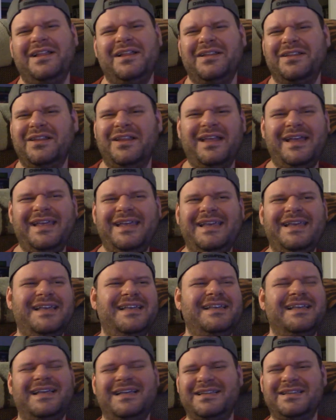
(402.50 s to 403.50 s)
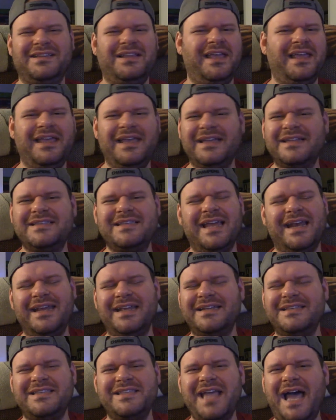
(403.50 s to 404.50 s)
Like
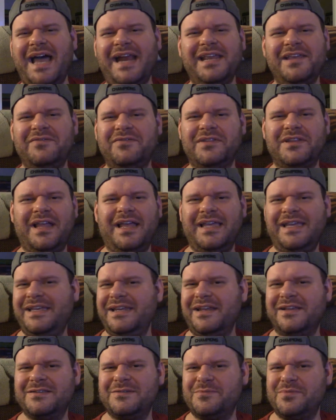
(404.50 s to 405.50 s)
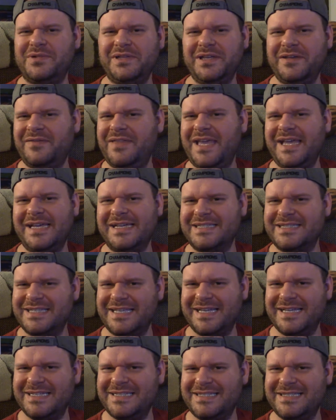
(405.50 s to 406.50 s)
it's not even like he doesn't believe they
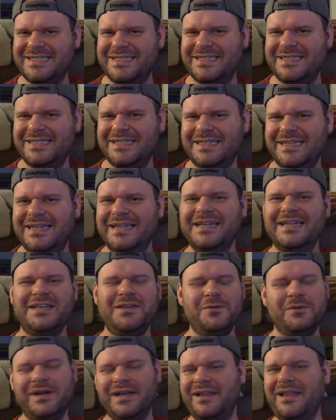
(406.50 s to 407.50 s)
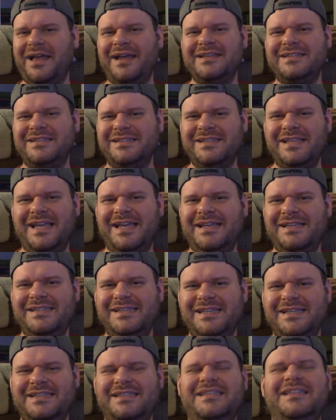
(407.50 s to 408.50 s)
exist. He realizes they
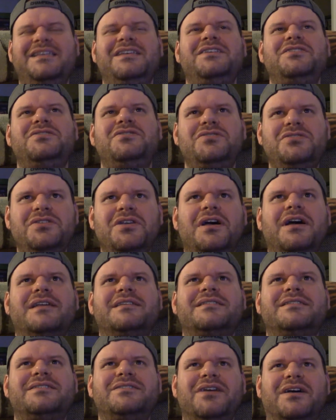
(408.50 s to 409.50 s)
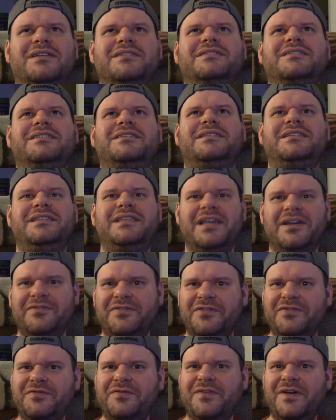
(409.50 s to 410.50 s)
exist. He just doesn't give
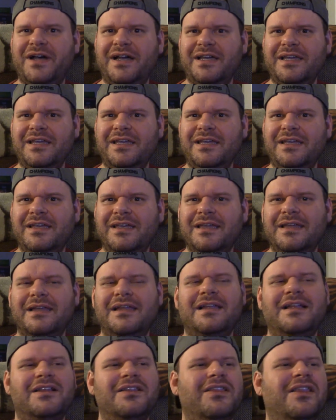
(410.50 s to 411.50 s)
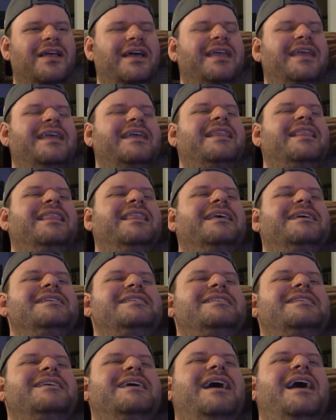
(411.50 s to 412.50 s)
a fuck. Like,
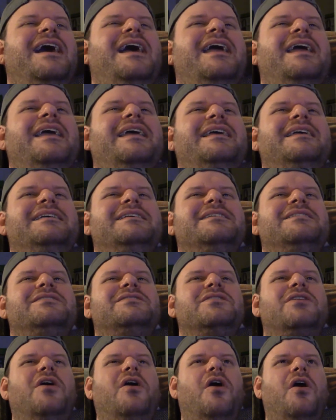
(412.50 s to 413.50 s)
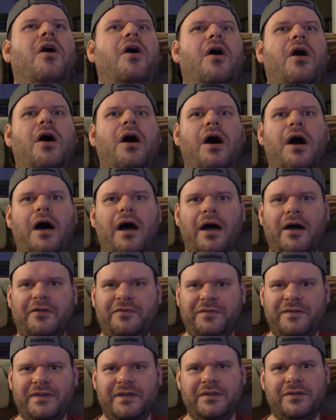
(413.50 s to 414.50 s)
this guy is
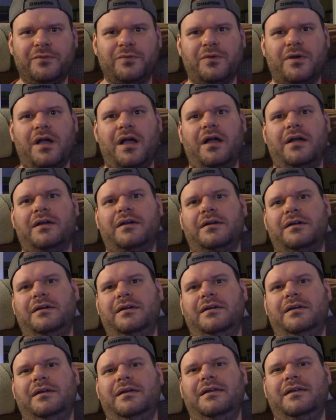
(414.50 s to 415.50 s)
off his rocker.